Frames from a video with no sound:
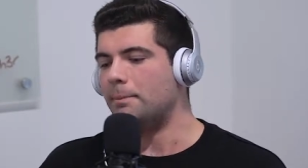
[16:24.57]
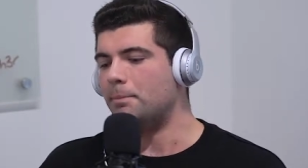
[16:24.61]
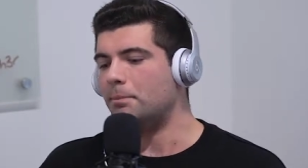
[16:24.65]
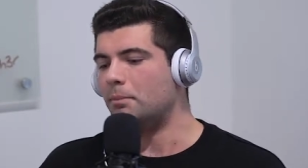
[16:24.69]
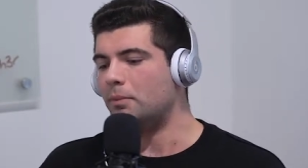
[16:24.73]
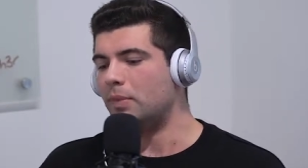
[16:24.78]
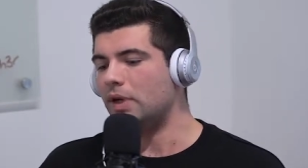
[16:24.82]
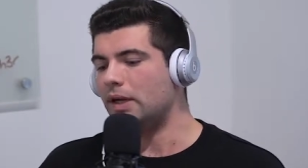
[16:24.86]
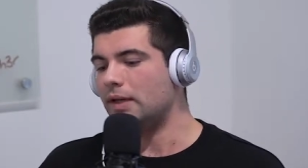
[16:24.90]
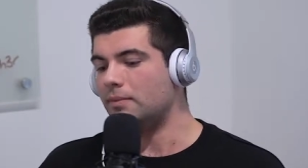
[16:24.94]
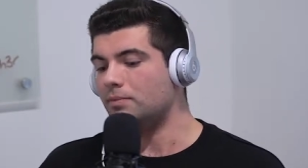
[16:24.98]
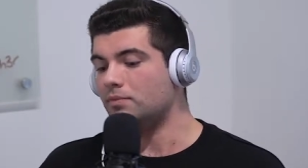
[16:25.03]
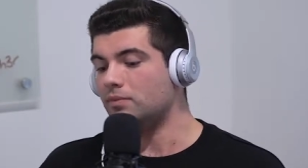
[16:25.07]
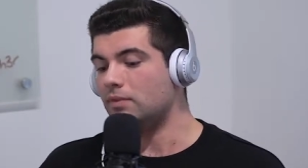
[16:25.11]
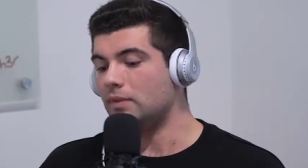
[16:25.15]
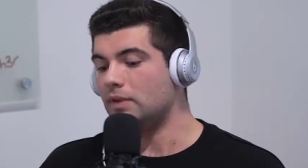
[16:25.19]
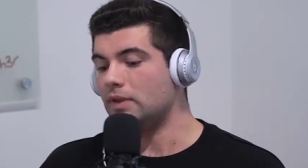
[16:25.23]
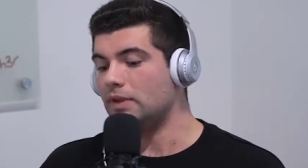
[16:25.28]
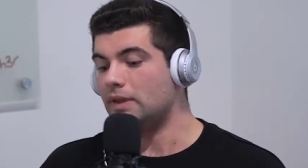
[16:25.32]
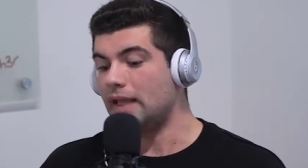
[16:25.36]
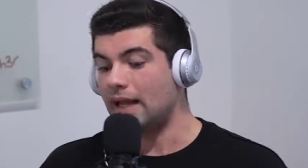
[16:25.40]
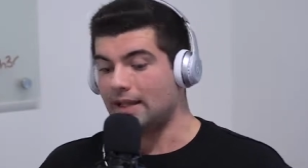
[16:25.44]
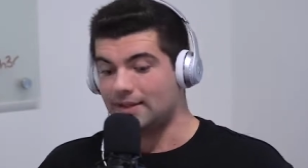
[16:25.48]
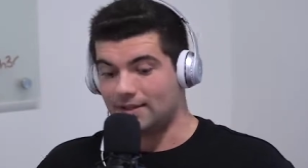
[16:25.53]
But
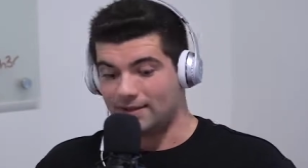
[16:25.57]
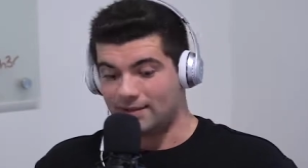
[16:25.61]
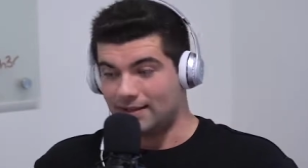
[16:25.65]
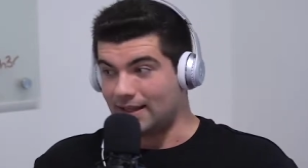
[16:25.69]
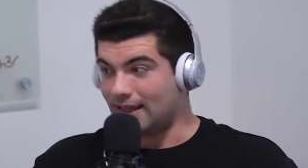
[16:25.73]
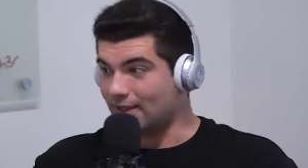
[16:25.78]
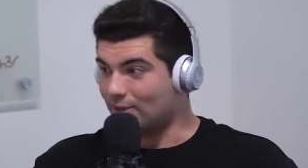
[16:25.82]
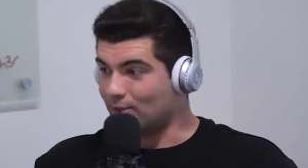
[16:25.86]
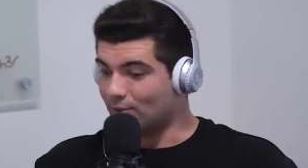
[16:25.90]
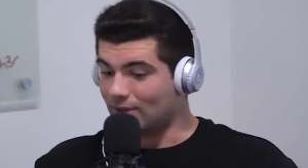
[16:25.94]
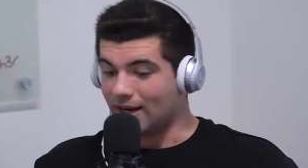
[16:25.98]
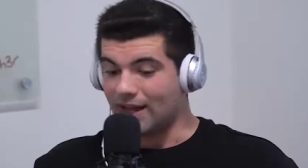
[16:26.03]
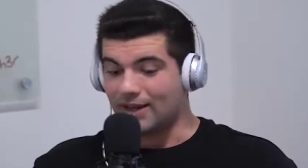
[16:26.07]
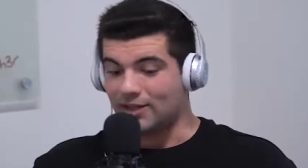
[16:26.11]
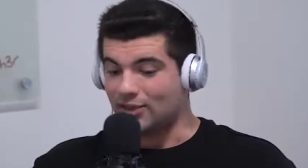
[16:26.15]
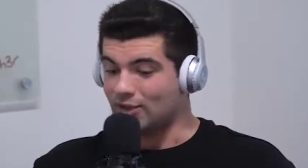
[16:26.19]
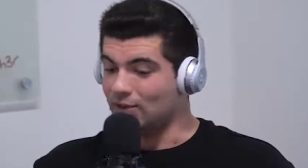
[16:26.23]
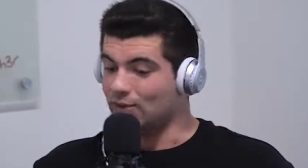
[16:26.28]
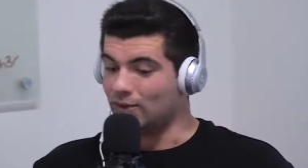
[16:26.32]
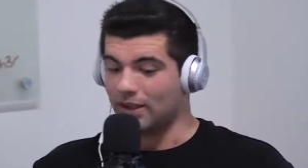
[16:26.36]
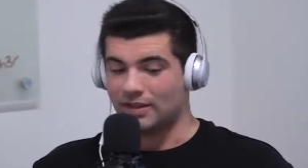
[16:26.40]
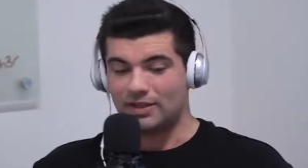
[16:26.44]
that's what I do.